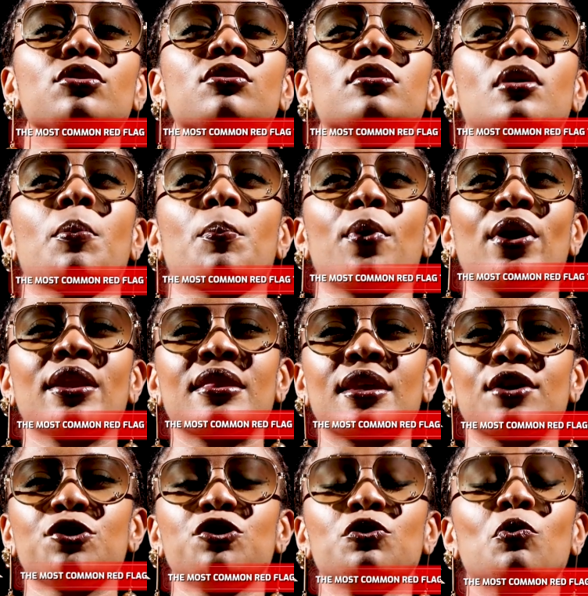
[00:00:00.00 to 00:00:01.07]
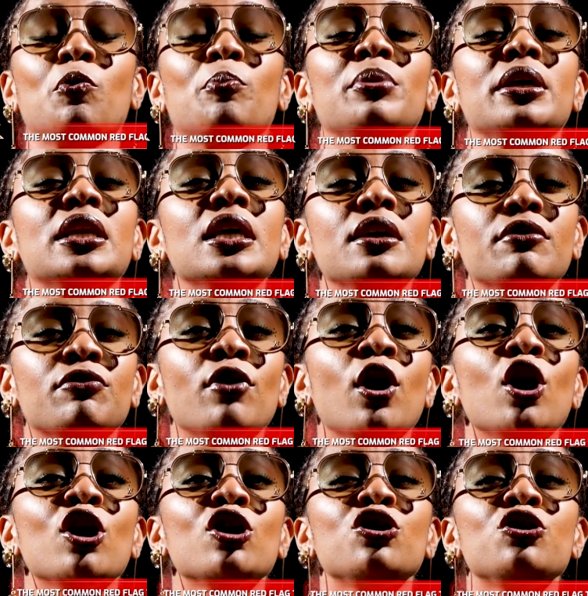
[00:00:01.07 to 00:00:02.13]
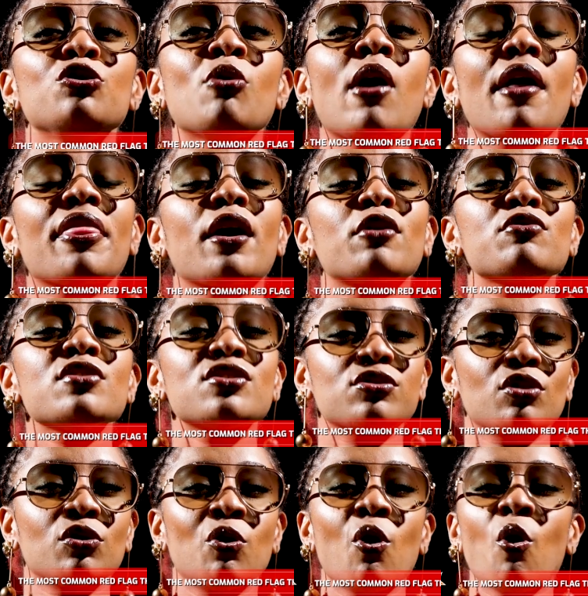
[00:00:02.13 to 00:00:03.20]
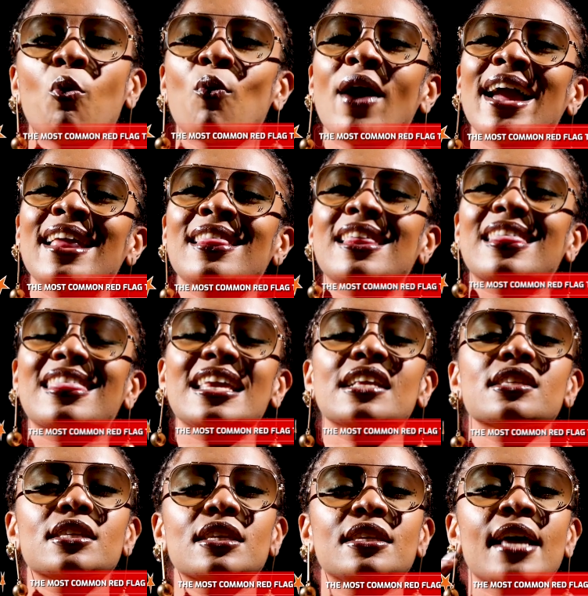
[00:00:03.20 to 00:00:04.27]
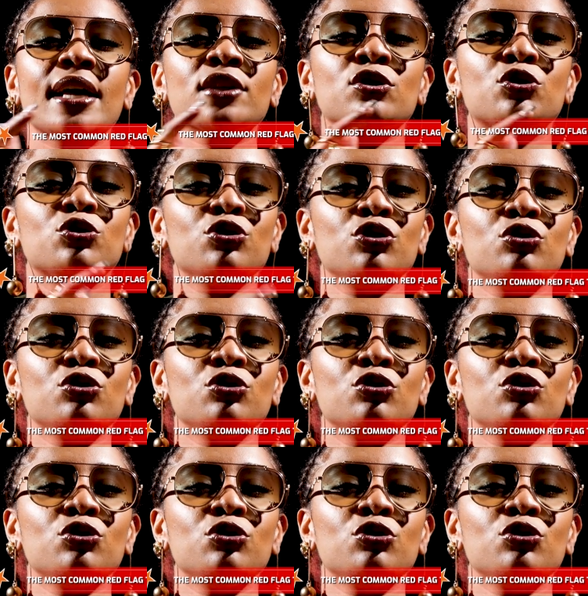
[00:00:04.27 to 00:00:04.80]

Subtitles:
you to the point that you believe you are the reason why the things he does to